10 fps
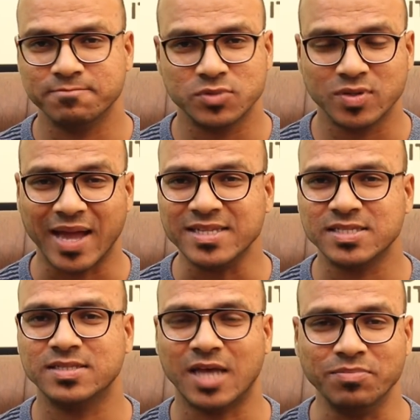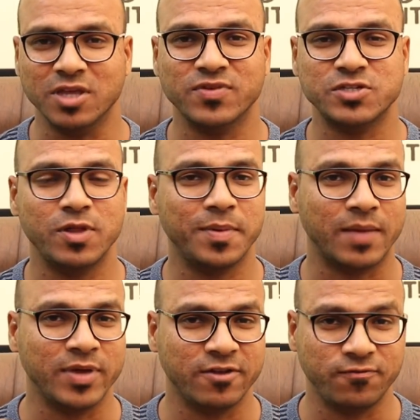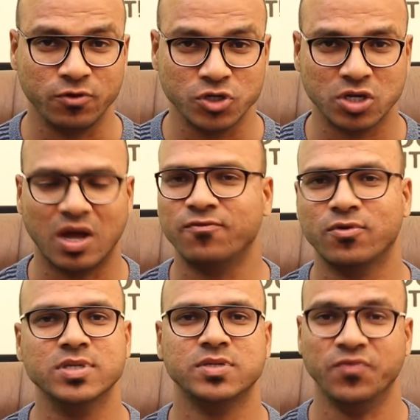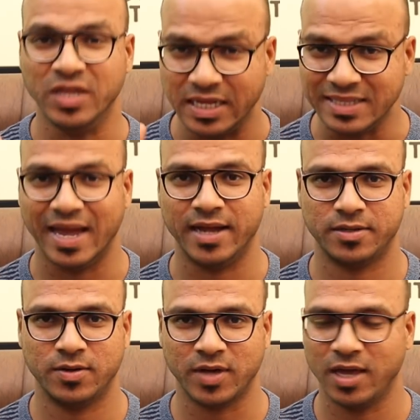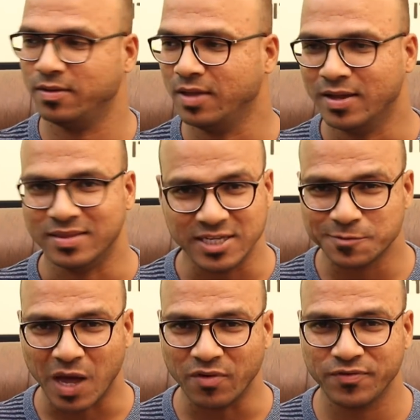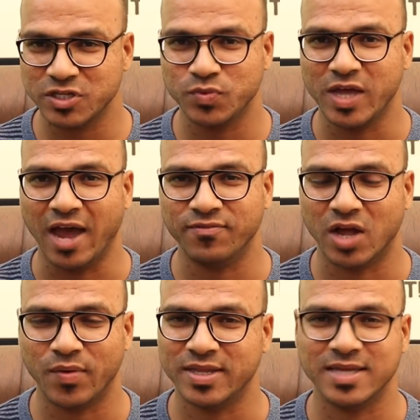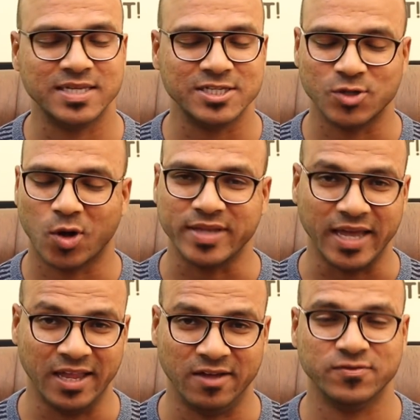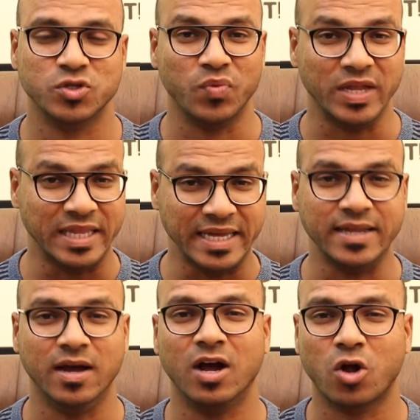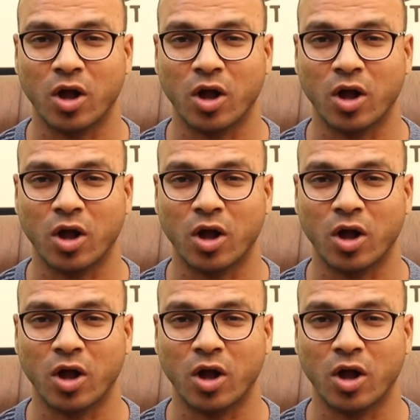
So that's something which will be coming in future. Of course, we need that, okay? This power which we have nowadays is not enough, so we need a